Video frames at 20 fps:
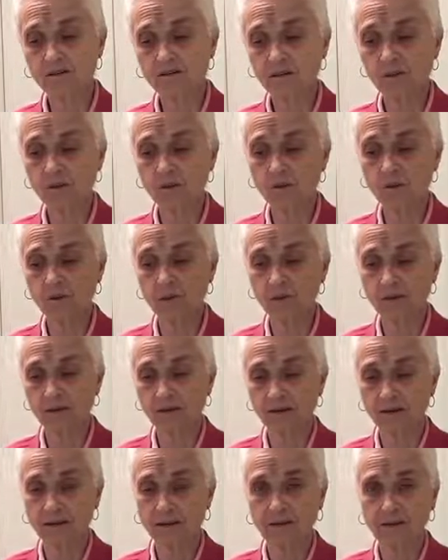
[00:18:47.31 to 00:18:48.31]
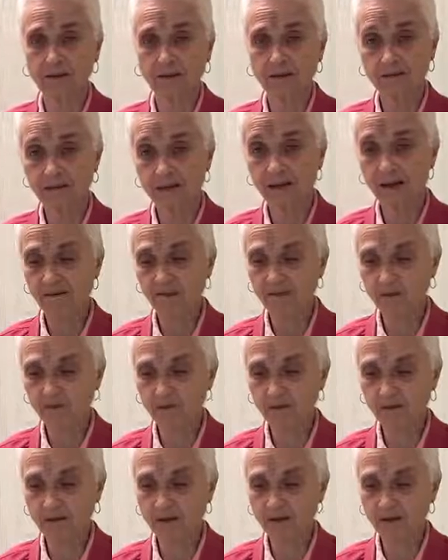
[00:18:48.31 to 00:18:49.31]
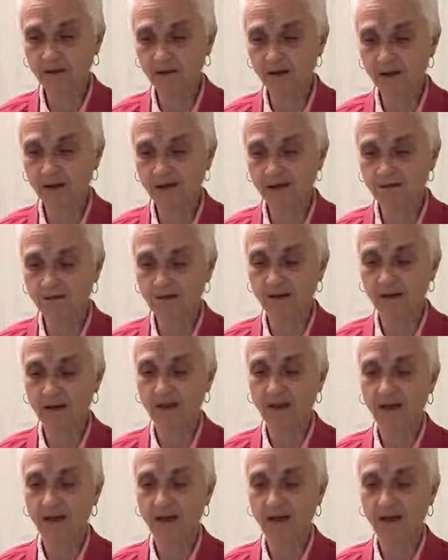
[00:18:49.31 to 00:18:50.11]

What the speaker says: ceremony laughed within themselves